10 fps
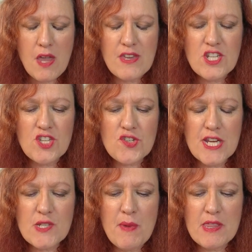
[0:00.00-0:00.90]
think she's
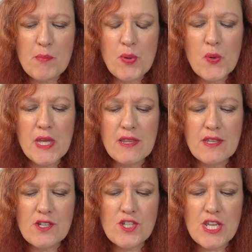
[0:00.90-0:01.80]
trying to make the point
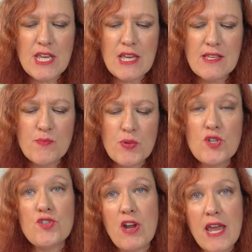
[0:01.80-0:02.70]
that she is
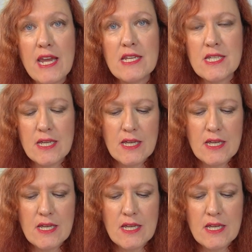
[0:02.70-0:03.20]
portrayed